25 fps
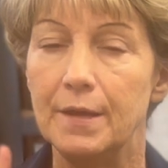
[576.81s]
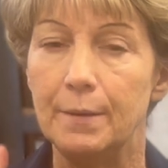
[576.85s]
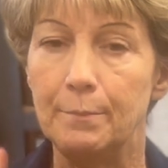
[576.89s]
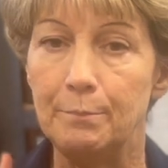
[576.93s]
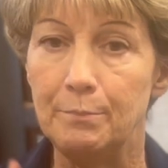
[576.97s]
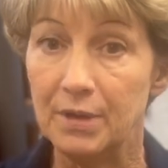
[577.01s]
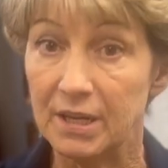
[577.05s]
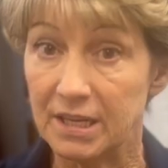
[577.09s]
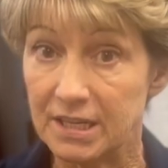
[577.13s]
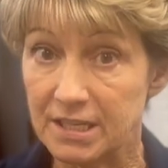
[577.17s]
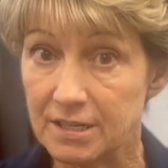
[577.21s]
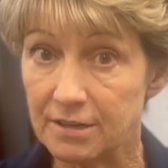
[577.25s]
the
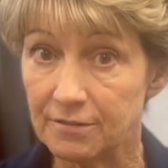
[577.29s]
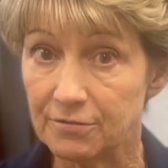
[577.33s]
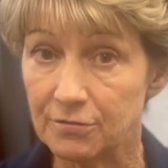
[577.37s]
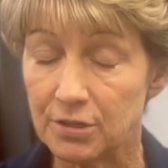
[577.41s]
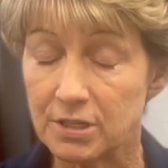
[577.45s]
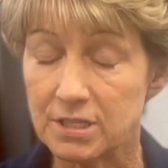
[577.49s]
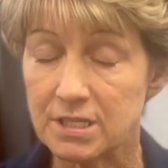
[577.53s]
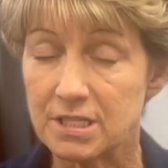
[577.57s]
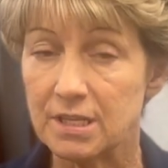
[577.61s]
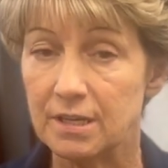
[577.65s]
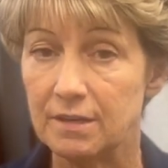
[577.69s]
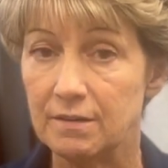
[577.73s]
big
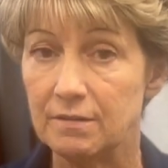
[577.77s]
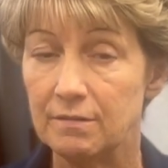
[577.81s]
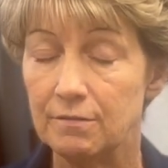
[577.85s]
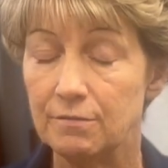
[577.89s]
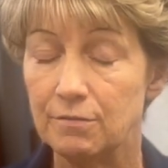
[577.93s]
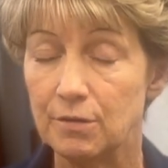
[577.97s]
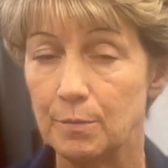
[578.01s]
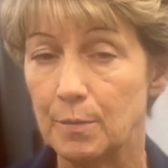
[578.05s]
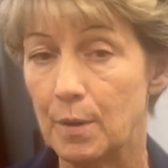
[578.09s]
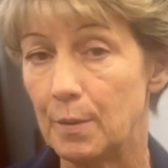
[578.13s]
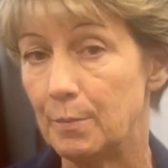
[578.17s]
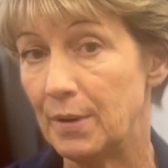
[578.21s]
difference in
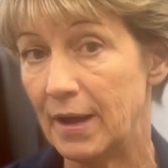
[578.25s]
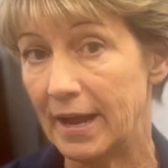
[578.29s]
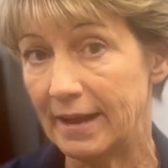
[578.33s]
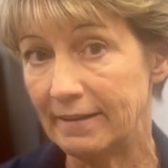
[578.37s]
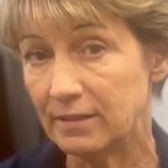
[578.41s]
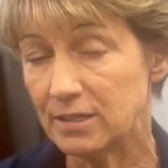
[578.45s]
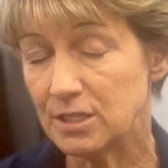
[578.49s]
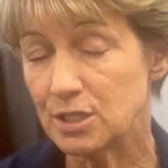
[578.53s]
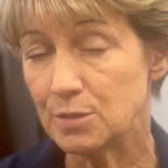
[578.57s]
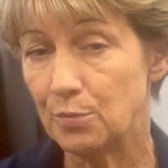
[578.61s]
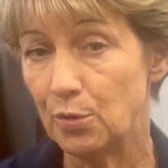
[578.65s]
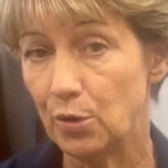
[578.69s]
from a
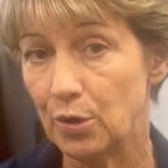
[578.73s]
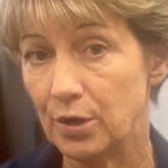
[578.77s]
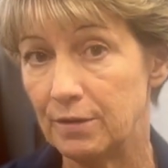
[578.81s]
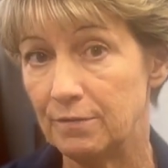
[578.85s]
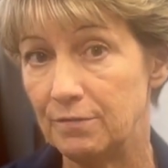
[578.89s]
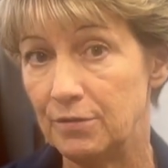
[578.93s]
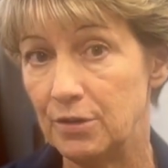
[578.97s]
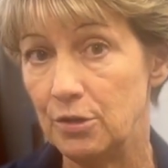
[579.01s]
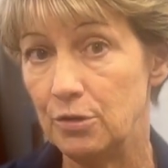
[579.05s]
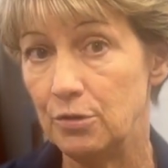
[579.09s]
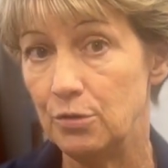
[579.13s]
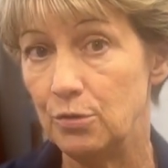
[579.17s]
pilot's point
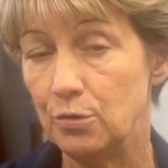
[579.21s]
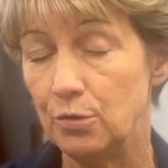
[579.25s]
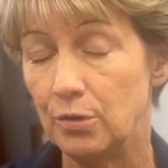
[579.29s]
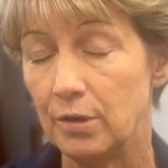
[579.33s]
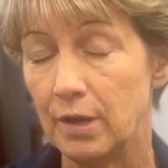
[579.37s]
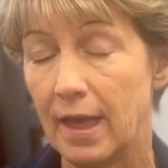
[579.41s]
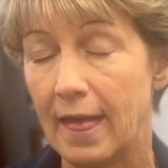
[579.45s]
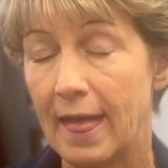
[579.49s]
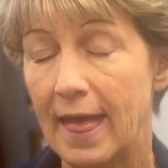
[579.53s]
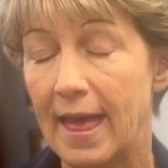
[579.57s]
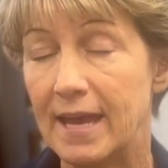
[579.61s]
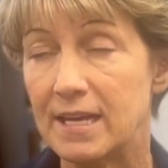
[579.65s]
of view
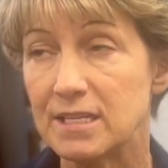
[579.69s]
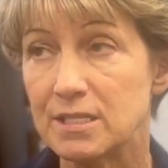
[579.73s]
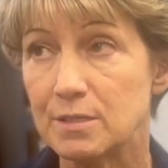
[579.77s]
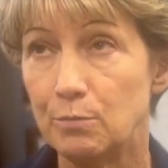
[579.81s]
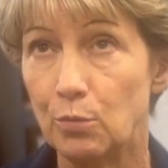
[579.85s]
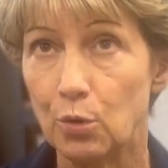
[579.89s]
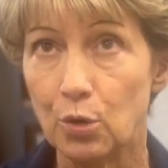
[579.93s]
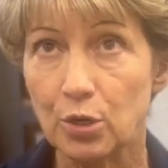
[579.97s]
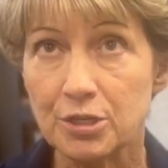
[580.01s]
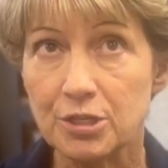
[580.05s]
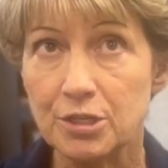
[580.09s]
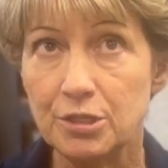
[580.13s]
has
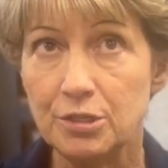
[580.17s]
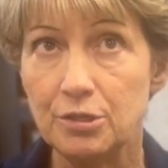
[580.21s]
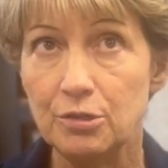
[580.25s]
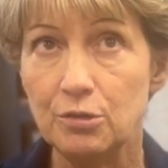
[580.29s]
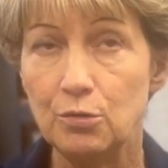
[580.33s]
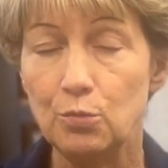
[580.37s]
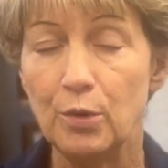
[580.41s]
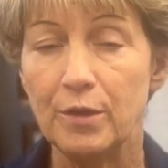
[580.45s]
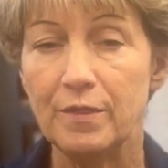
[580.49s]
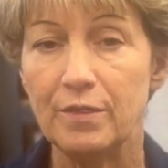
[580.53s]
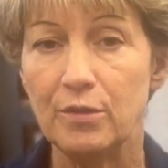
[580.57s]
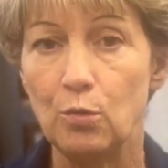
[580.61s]
more to do
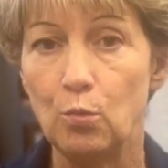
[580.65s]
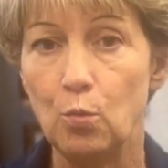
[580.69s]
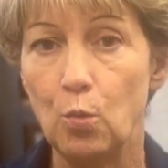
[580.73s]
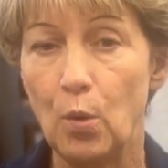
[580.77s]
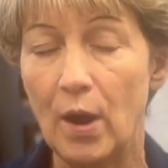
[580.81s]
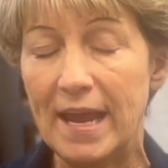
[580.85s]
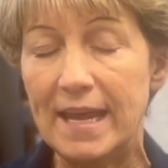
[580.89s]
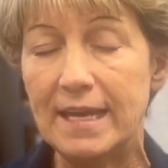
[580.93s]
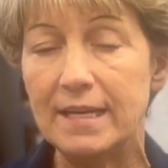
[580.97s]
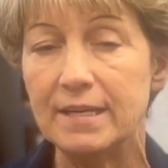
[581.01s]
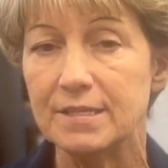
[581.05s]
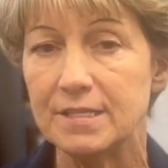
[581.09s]
with the
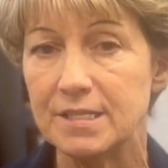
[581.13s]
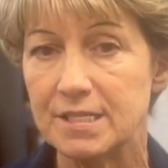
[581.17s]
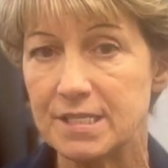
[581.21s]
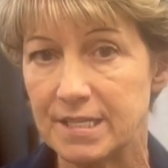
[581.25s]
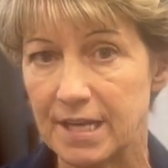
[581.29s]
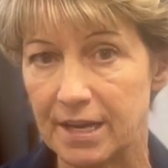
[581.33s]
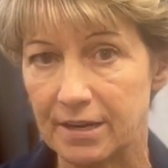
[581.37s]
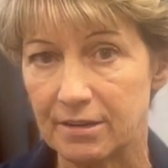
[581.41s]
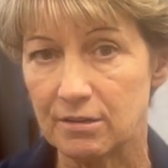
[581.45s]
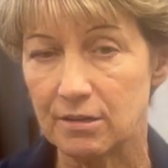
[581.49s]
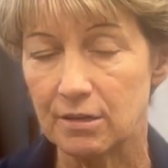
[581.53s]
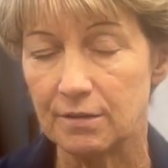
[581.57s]
weight and
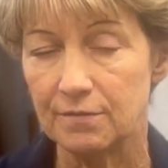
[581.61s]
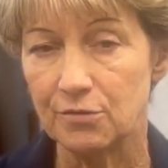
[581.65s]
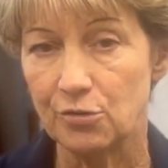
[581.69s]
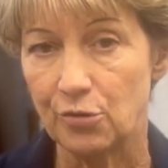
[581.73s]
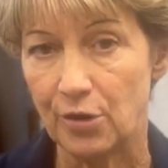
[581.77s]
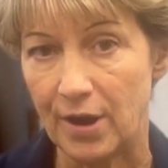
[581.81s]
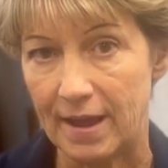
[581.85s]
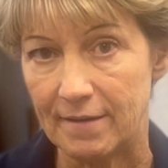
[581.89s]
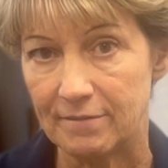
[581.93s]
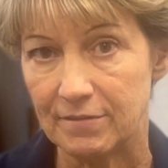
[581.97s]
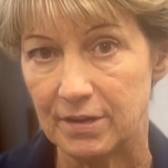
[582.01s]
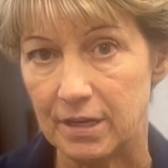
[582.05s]
center of
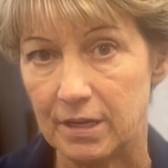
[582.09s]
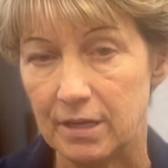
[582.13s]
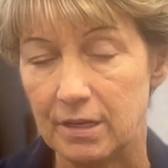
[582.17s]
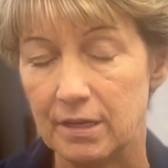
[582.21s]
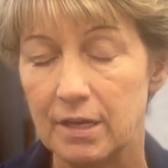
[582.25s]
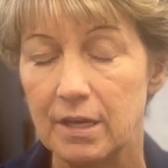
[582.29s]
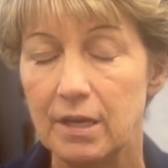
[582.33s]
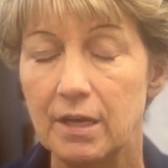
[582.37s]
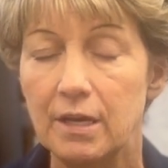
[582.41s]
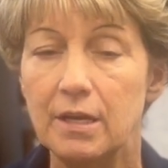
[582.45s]
gravity.